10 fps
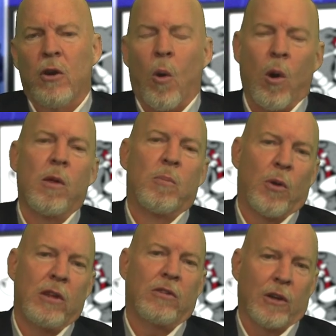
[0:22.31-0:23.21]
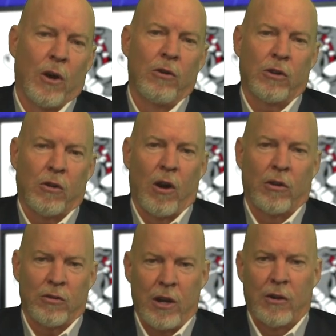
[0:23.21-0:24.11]
or the bridge that goes
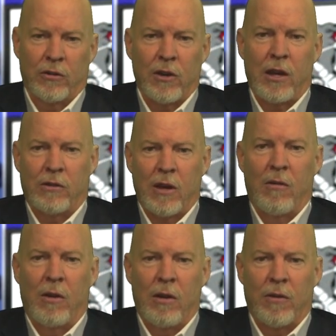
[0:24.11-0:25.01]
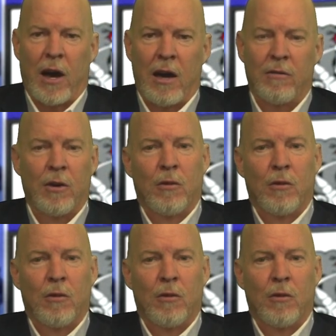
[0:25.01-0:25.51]
across Interstate 75,